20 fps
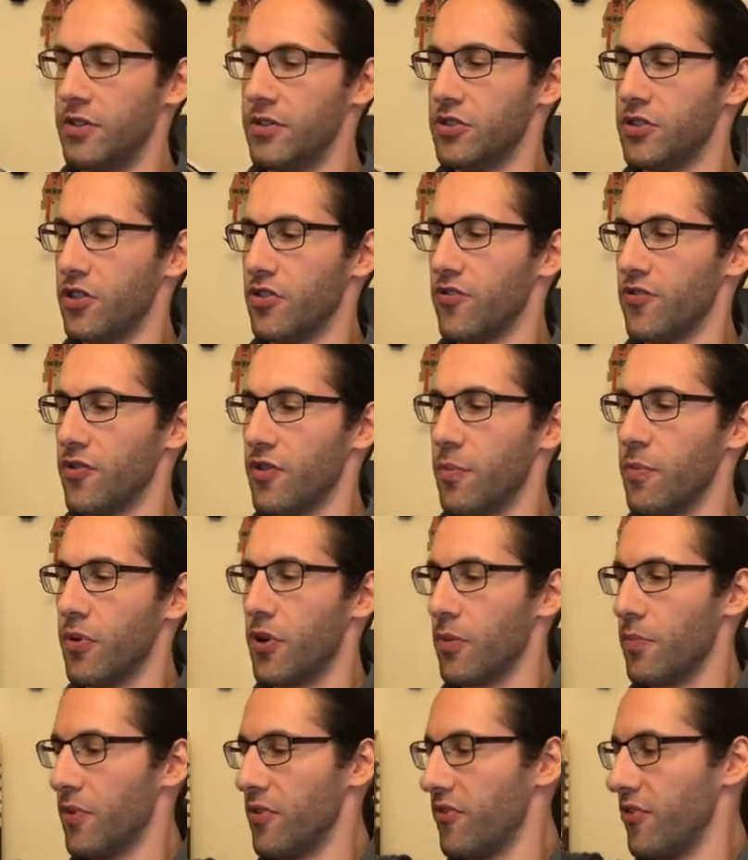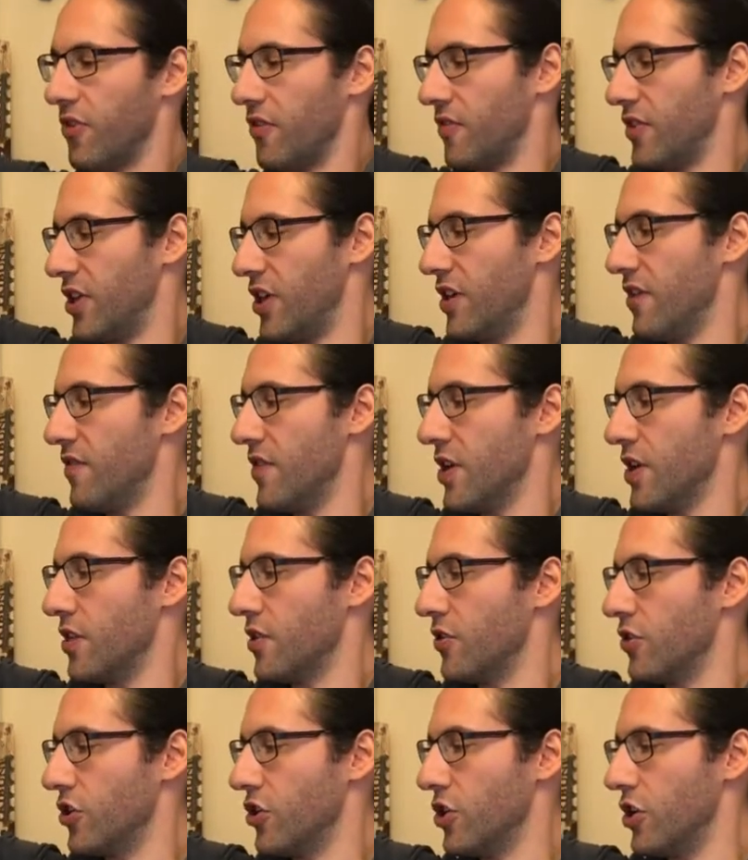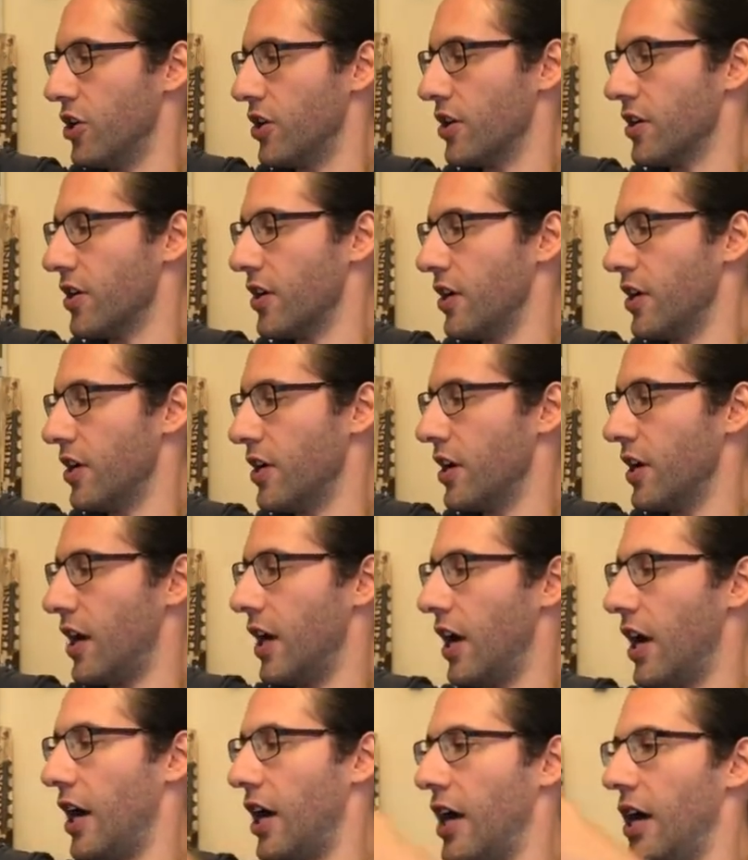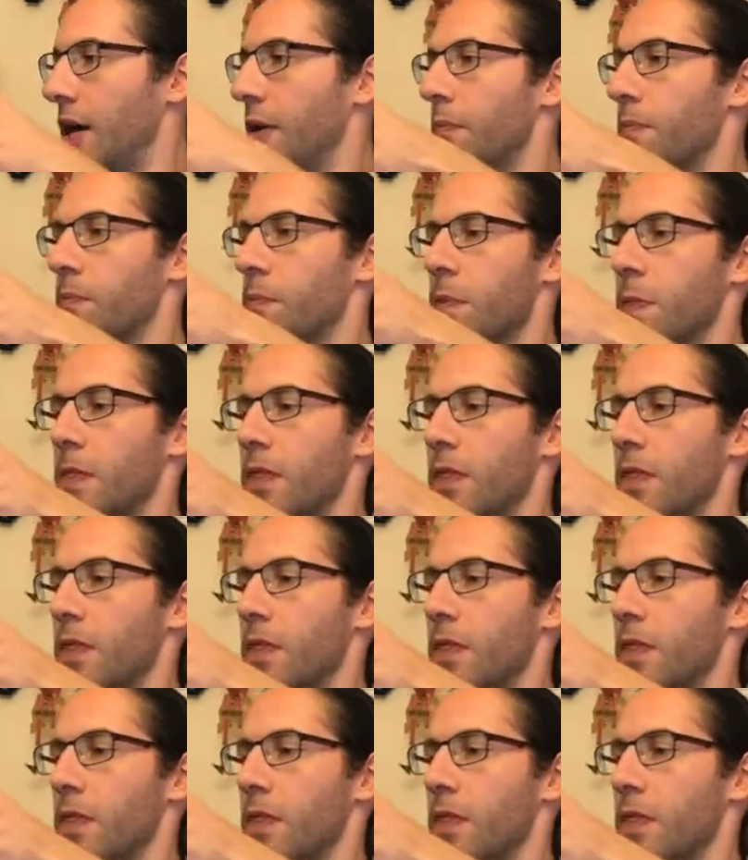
just for the purpose of giving the look. And